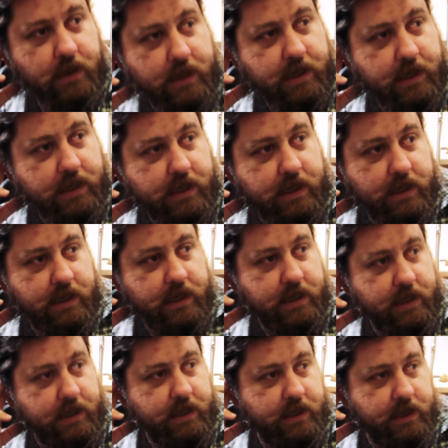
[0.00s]

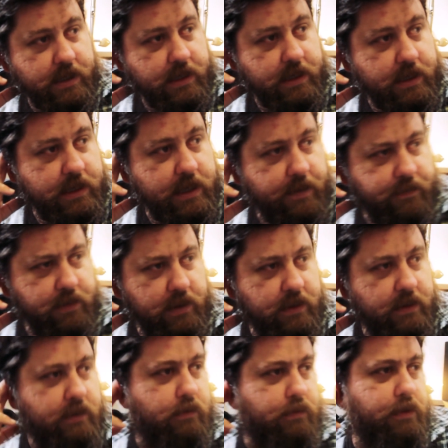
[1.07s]

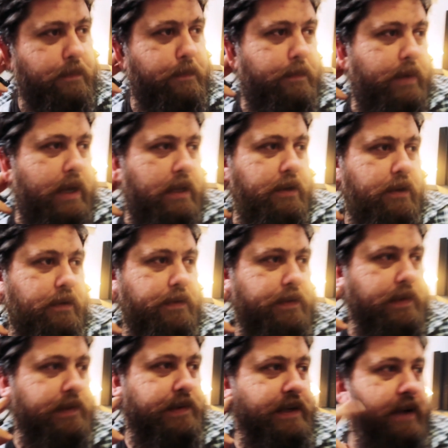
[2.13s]
All the
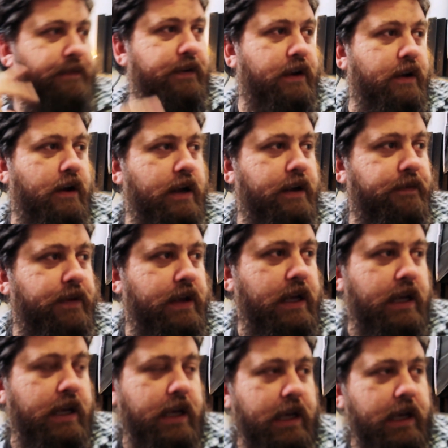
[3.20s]
menus and stuff are kind of
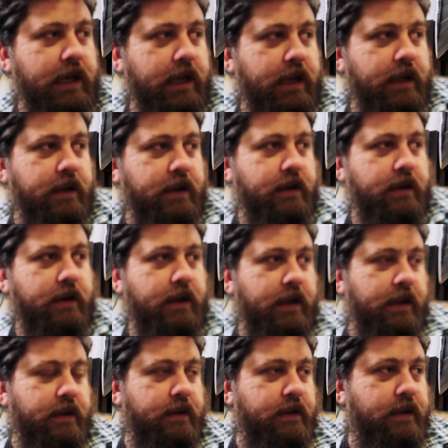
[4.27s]
in
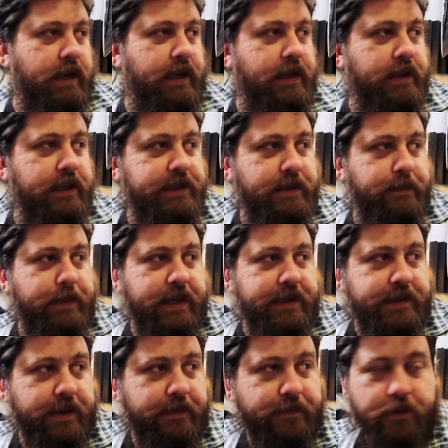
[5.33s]
like at least a
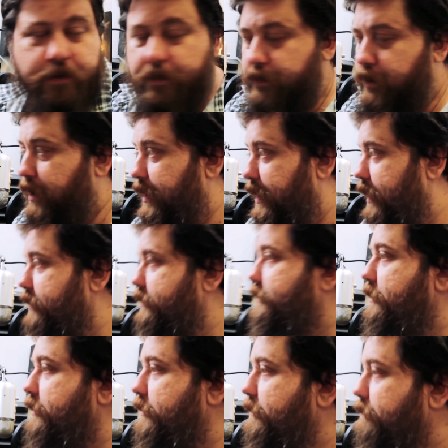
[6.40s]
basic form right now.
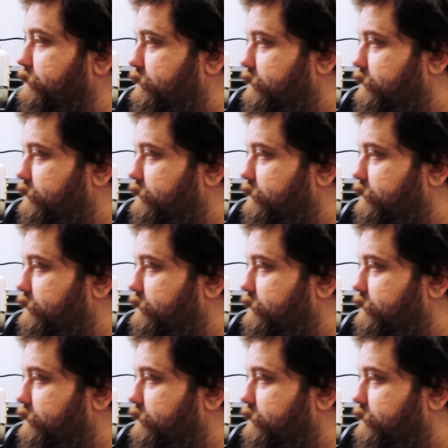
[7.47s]
So